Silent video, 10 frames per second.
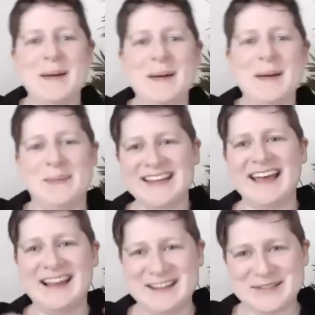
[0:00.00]
but
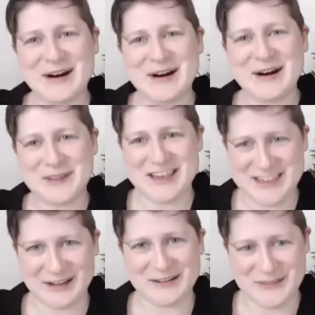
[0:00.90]
I do hope to
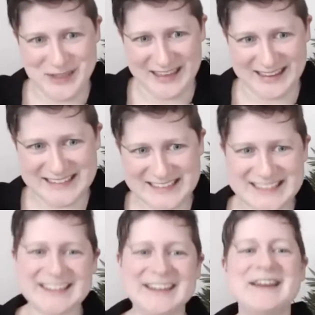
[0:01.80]
flesh out a few
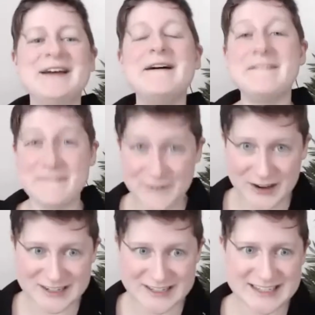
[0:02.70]
things.
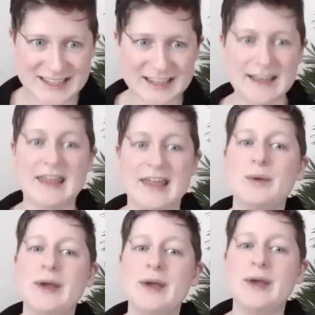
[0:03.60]
First, that
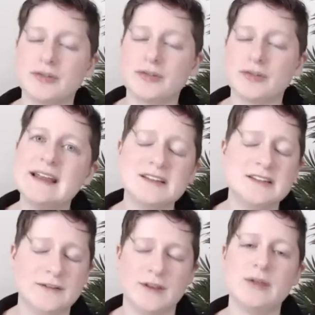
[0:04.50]
we are trained
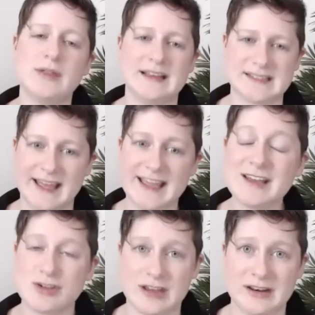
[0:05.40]
to view things
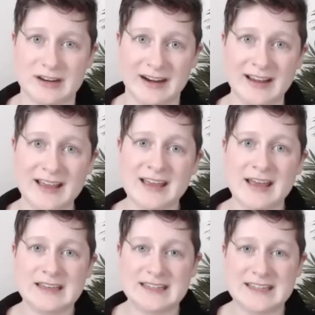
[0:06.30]
like gender
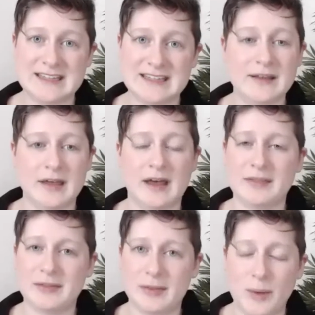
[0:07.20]
deeply,
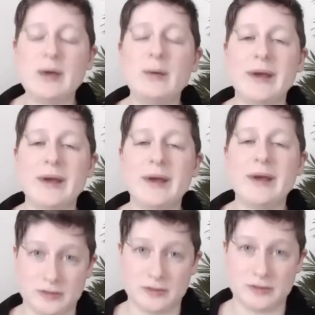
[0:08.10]
the way we are
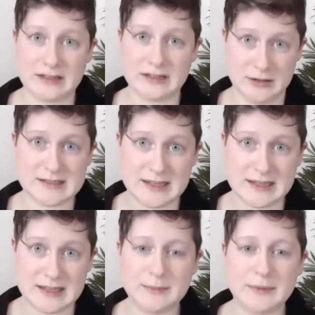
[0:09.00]
trained to do this is
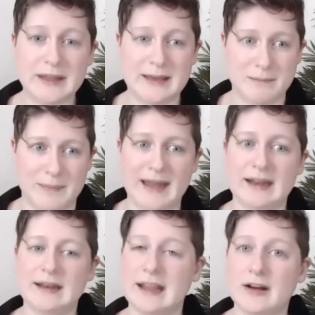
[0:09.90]
deeply
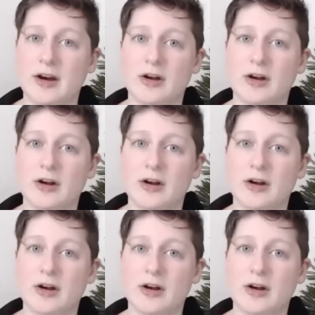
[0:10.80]
embedded in our